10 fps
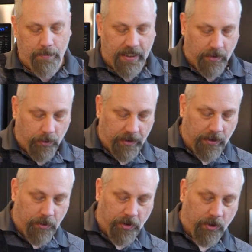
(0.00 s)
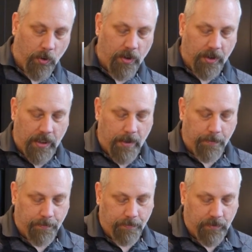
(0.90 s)
might only use 1/4
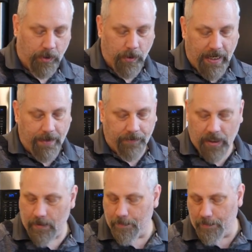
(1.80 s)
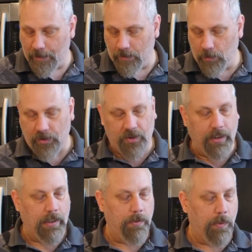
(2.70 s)
cup to 1/2 cup, but we'll
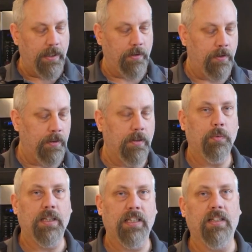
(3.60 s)
see with the